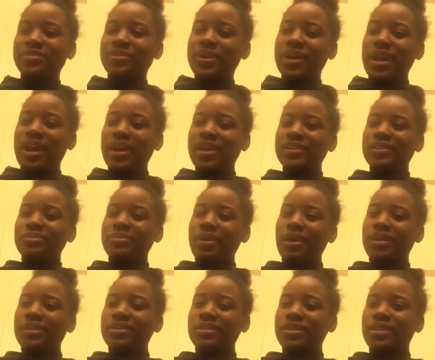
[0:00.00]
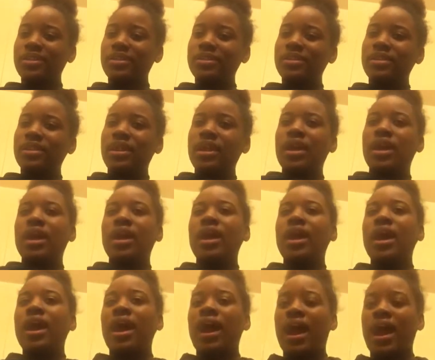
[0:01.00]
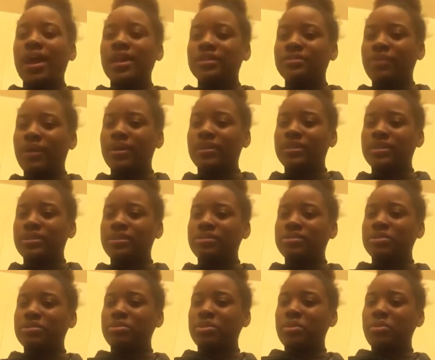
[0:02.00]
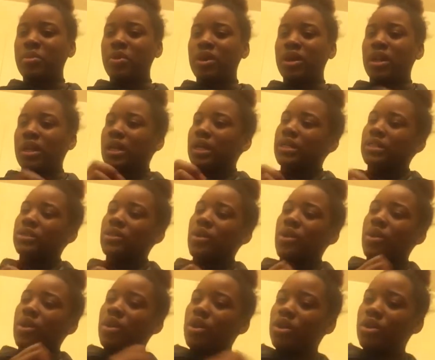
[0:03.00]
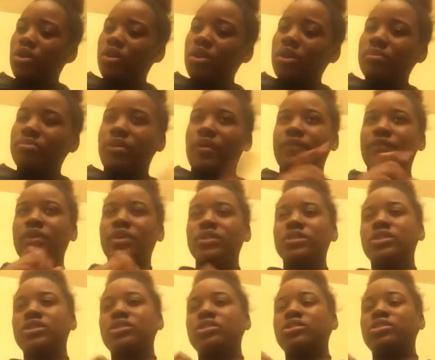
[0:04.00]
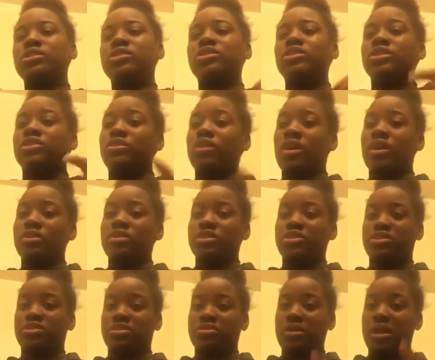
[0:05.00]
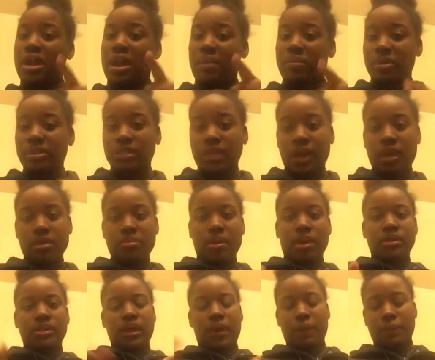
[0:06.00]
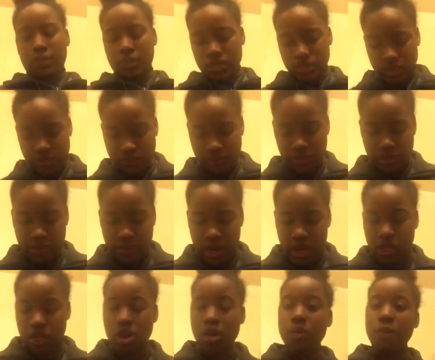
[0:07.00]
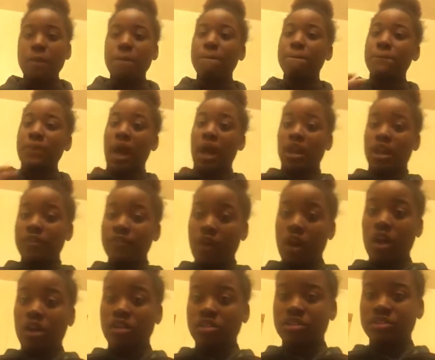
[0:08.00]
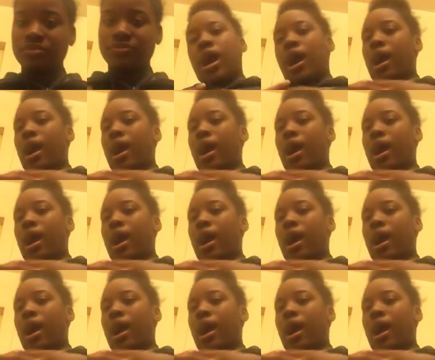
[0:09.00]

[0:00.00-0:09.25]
what I expected. I expected them to be more like hard on. My first teacher, she's an art teacher. And I'm excited about that because if anybody knows, I love art.